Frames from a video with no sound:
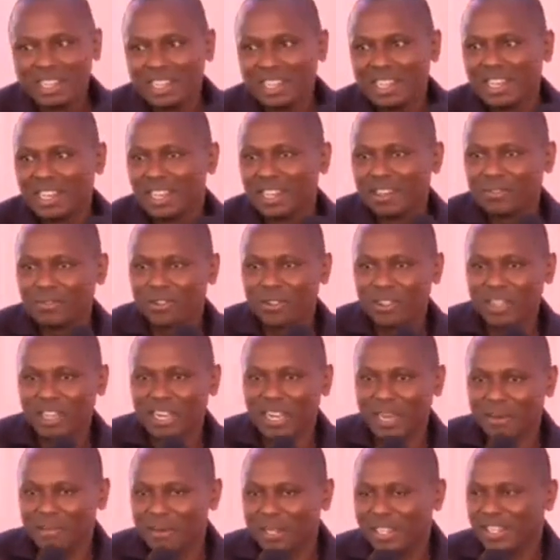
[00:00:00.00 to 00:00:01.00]
And for the
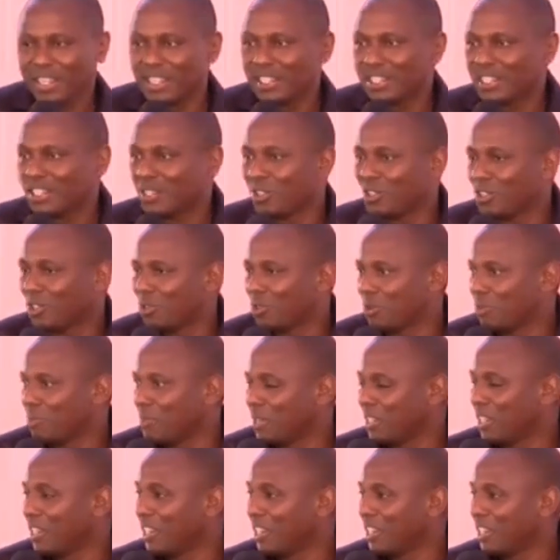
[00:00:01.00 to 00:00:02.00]
cabinet, we will
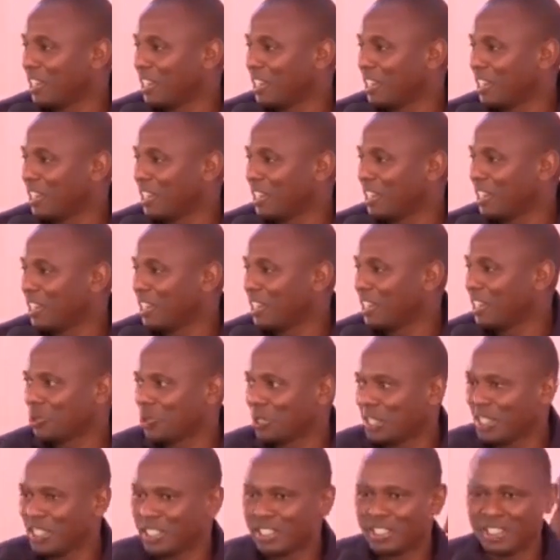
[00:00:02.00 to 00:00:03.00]
be here for another two
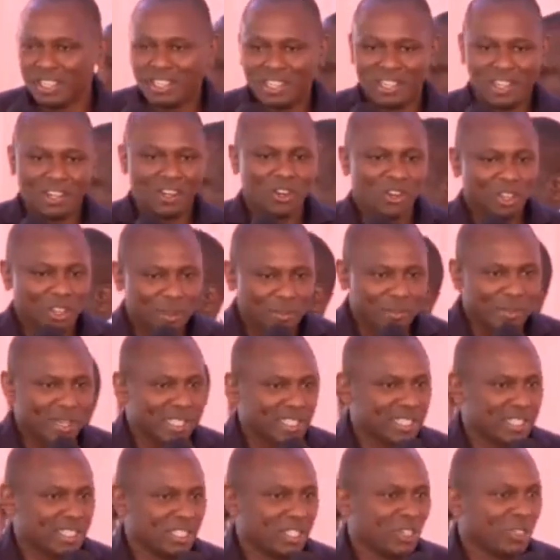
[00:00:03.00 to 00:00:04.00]
days. All the
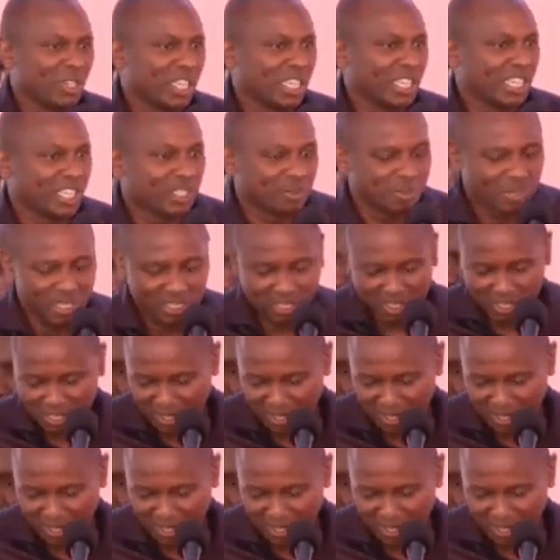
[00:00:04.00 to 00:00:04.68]
best in your engagements.